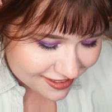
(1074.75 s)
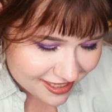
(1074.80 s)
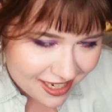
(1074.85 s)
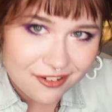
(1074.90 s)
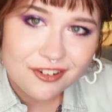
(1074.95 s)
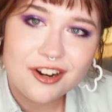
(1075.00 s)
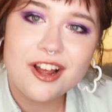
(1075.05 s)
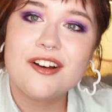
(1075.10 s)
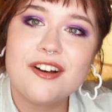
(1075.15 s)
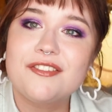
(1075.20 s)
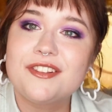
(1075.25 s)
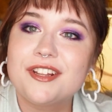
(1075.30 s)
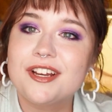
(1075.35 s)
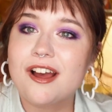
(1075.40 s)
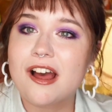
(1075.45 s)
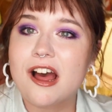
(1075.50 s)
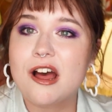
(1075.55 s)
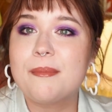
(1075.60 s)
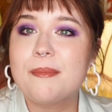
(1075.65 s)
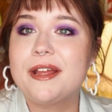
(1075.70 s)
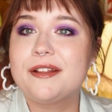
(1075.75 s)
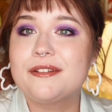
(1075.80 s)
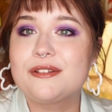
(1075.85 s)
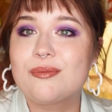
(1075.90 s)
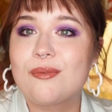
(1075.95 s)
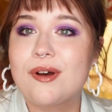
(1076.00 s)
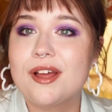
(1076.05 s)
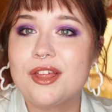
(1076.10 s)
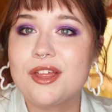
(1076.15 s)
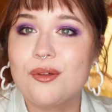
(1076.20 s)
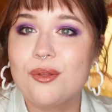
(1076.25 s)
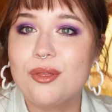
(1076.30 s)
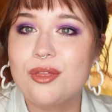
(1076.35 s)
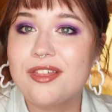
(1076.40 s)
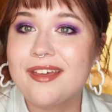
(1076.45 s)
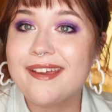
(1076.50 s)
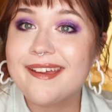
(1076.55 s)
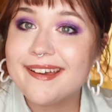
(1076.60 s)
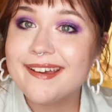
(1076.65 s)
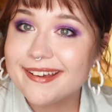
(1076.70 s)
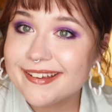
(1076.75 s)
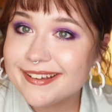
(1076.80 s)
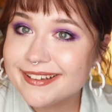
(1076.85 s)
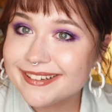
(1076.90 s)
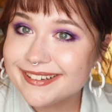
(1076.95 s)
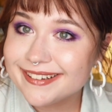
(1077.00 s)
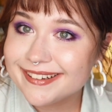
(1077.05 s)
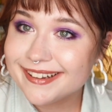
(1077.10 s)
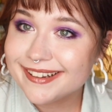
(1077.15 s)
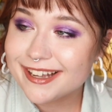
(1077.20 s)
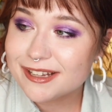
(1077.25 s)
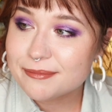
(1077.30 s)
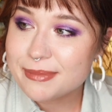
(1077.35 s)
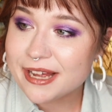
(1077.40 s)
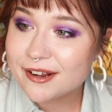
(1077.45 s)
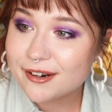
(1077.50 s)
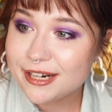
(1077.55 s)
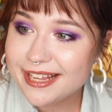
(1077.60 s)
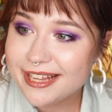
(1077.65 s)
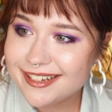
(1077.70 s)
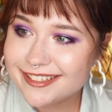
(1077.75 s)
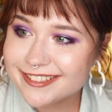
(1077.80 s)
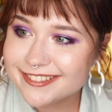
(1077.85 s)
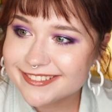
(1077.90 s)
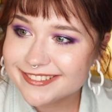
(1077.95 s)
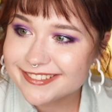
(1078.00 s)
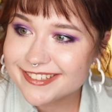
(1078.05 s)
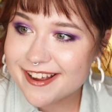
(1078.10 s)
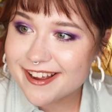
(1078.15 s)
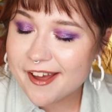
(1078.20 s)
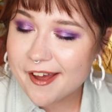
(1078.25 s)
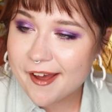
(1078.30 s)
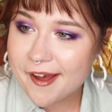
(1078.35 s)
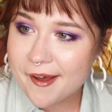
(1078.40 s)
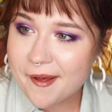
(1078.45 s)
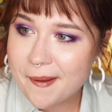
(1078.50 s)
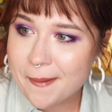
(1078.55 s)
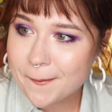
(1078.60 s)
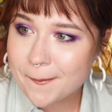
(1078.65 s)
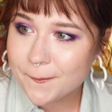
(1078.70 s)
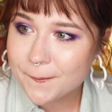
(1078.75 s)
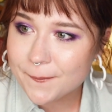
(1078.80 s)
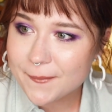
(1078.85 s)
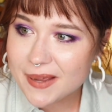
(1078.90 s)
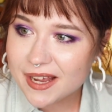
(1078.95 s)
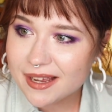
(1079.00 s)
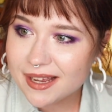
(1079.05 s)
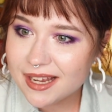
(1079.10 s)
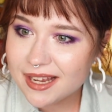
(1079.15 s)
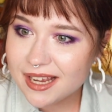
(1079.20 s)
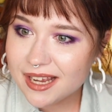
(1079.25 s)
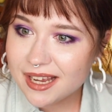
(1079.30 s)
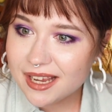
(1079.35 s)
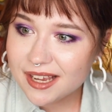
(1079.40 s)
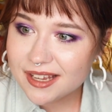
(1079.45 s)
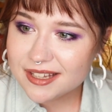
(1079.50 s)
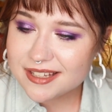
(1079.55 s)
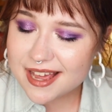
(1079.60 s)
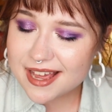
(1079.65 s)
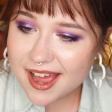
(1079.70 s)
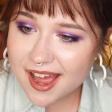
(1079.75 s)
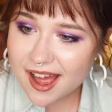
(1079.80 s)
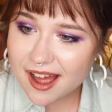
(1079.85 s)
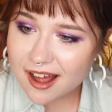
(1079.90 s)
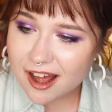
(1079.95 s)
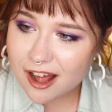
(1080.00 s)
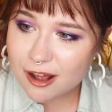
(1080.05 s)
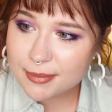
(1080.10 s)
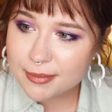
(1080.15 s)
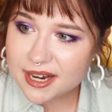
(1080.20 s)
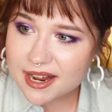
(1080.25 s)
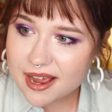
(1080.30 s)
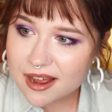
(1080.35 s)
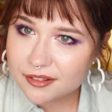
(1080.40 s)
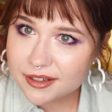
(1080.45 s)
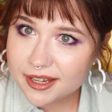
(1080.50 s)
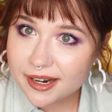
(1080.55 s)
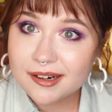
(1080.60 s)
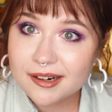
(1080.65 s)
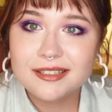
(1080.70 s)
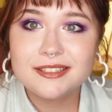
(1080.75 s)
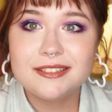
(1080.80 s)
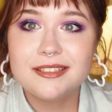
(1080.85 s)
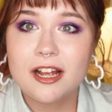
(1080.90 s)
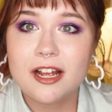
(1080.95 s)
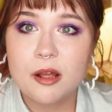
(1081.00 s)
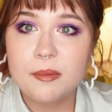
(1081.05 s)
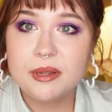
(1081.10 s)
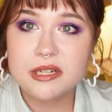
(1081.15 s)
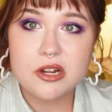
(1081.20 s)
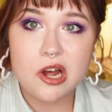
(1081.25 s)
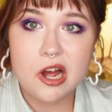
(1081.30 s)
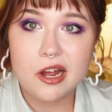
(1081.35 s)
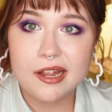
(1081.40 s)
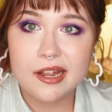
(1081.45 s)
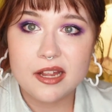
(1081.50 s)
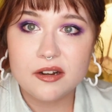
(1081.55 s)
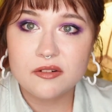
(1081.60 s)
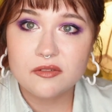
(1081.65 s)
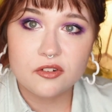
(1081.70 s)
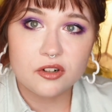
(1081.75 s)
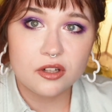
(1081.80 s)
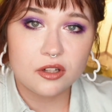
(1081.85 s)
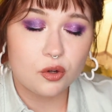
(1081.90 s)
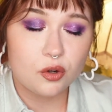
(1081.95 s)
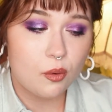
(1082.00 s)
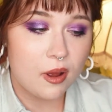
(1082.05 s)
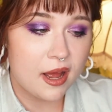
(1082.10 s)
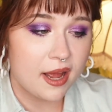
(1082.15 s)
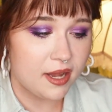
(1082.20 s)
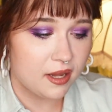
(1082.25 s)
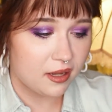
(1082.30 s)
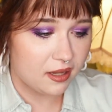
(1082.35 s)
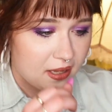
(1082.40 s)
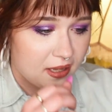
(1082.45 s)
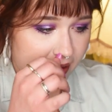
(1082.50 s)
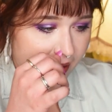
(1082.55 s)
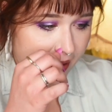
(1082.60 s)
Sound off in the comments what you think about it. Um, yeah, I'll be down there. I'll be talking for a little while.